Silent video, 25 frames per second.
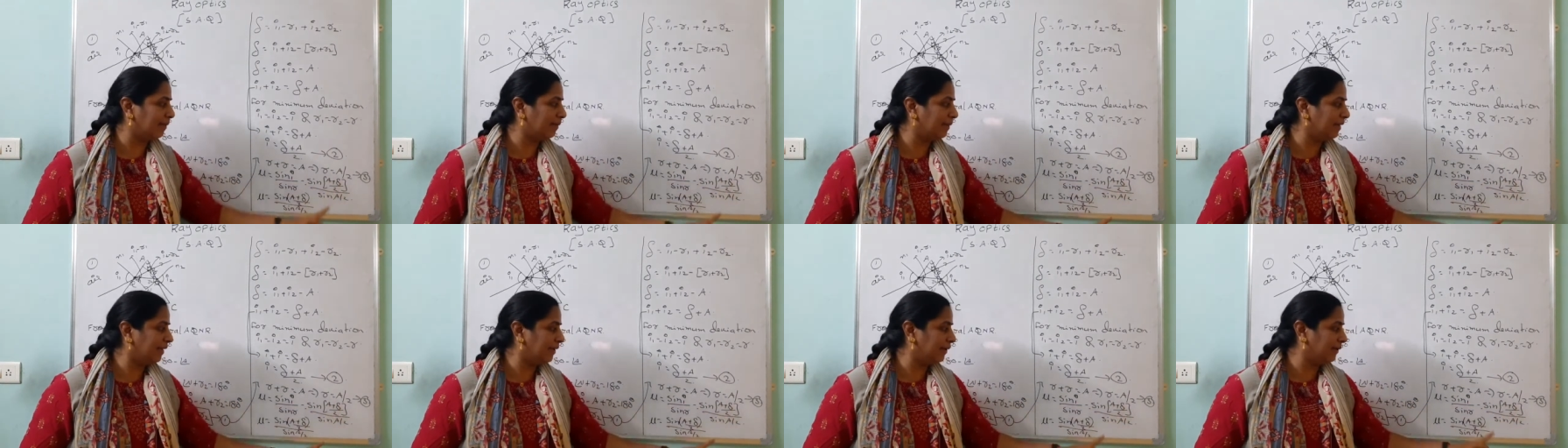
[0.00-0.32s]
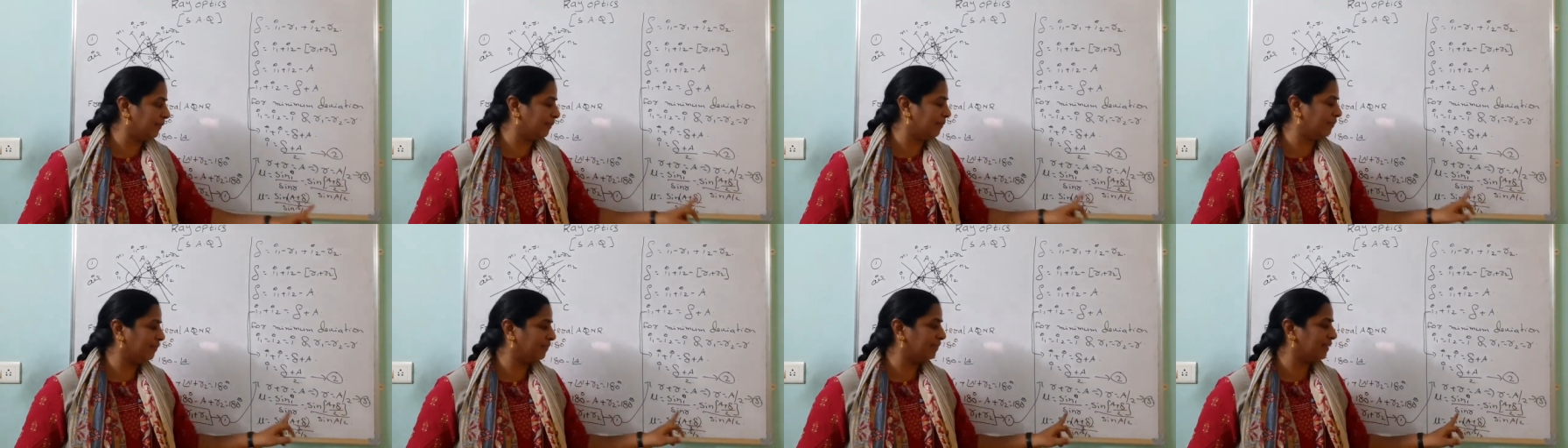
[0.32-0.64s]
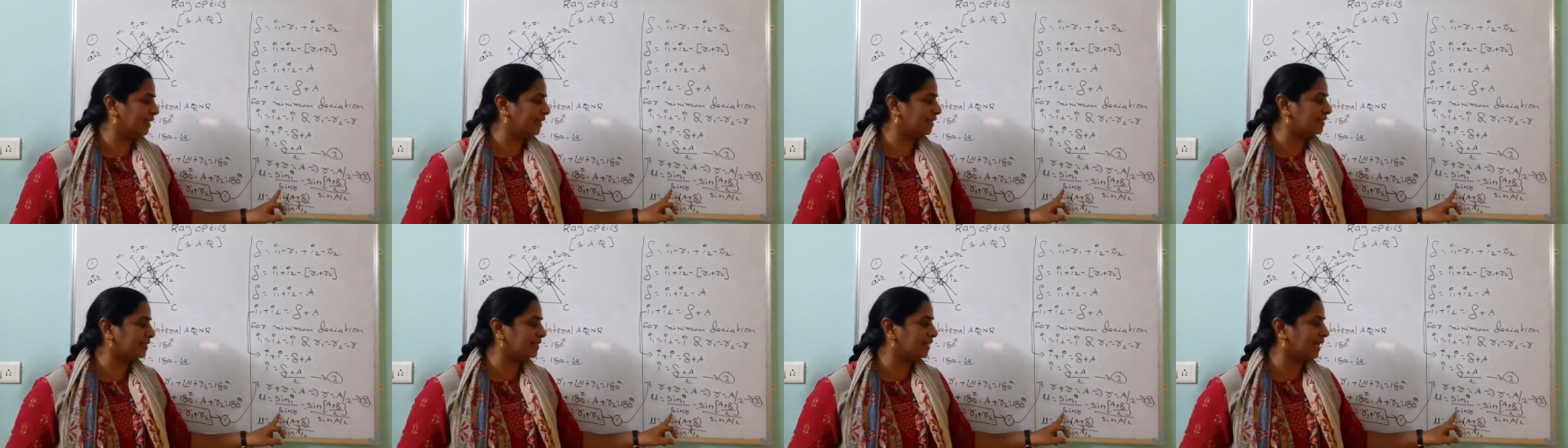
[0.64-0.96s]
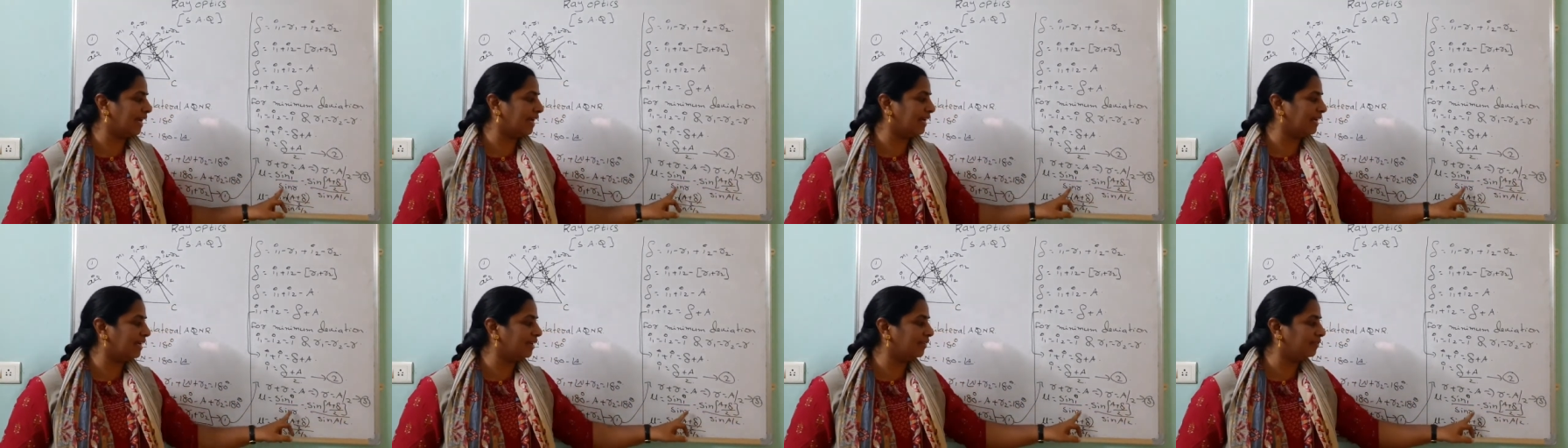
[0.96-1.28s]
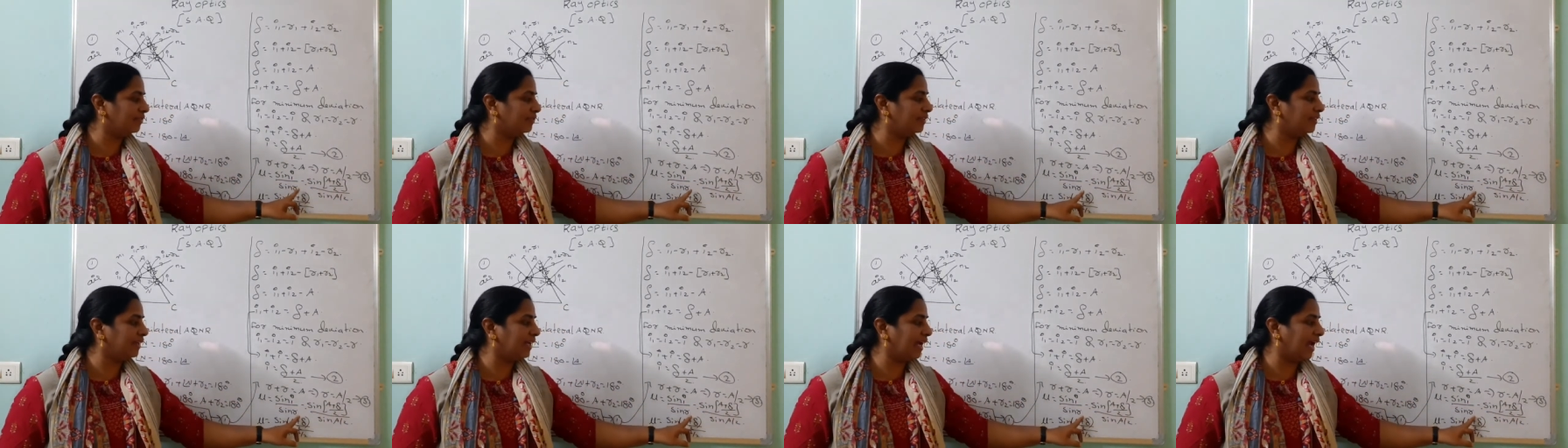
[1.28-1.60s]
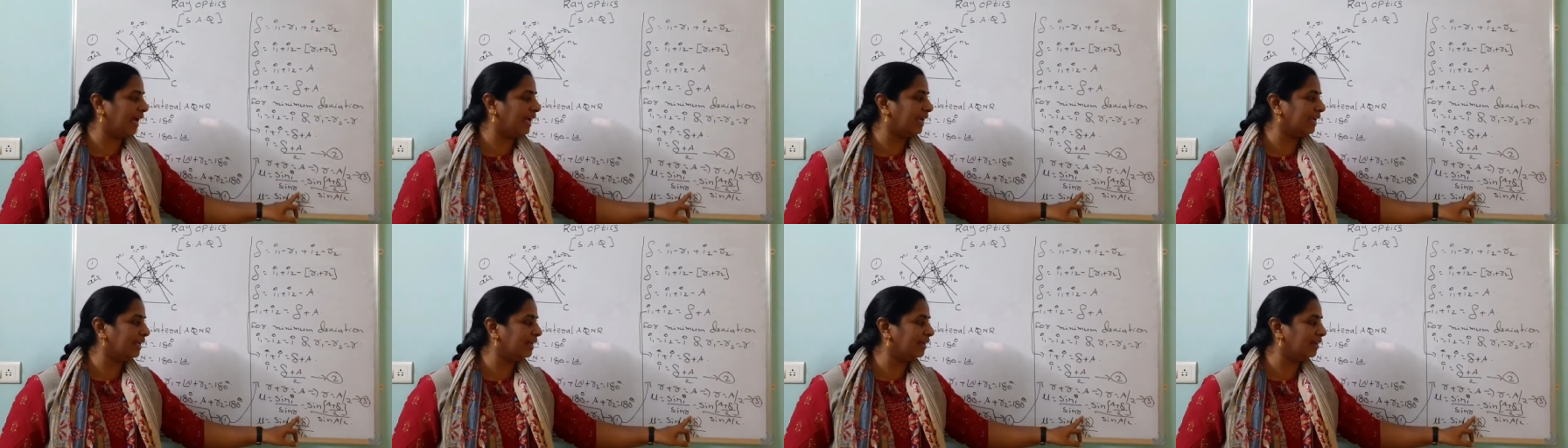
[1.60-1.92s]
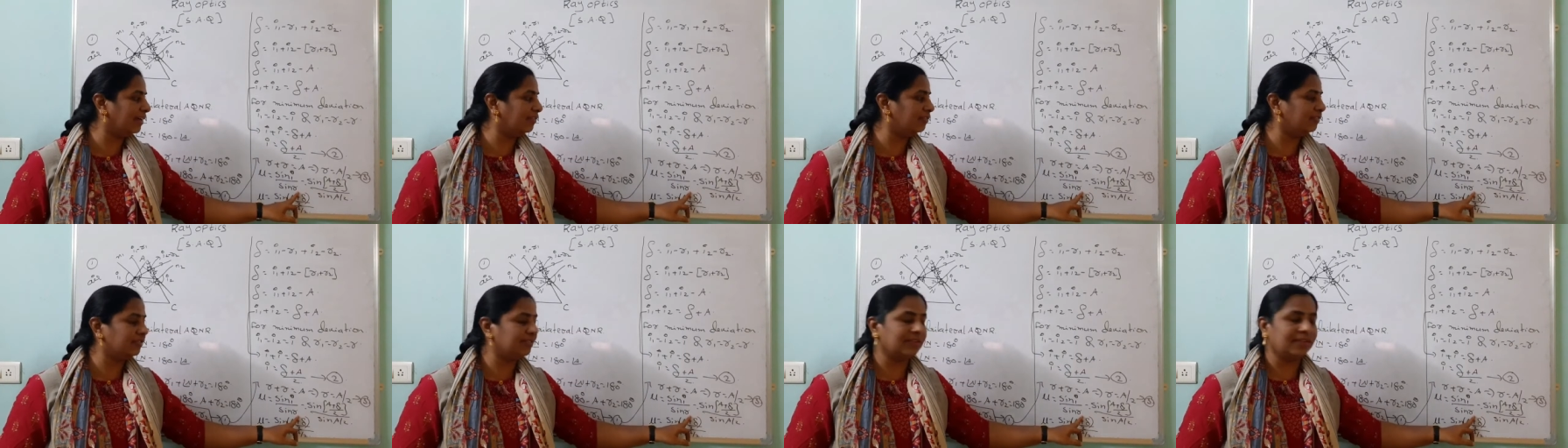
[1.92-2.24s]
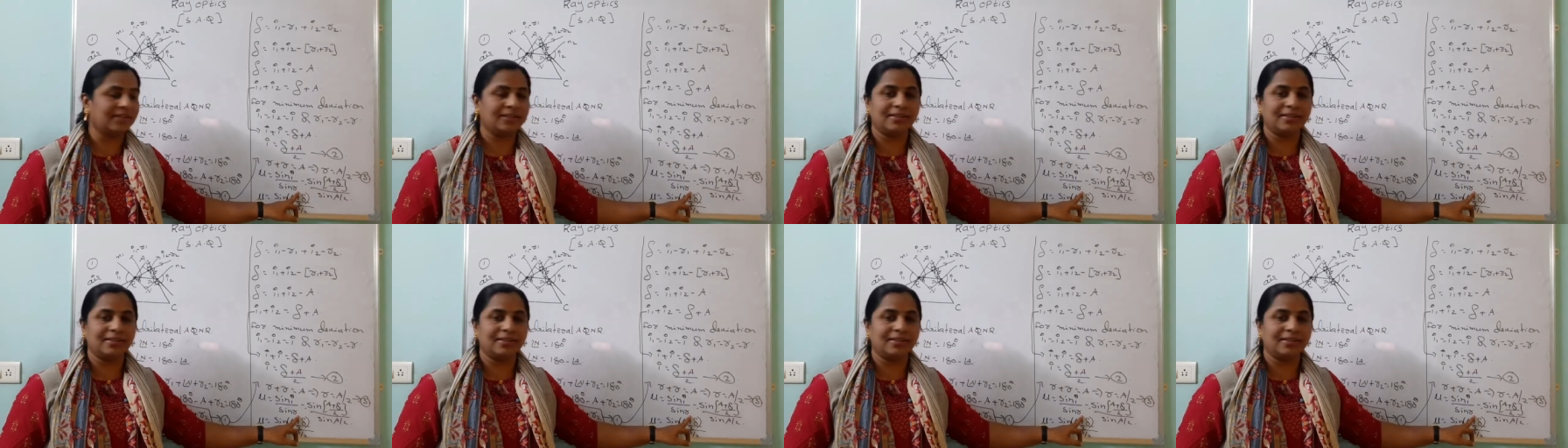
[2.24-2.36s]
by 2. Then sine of the angle of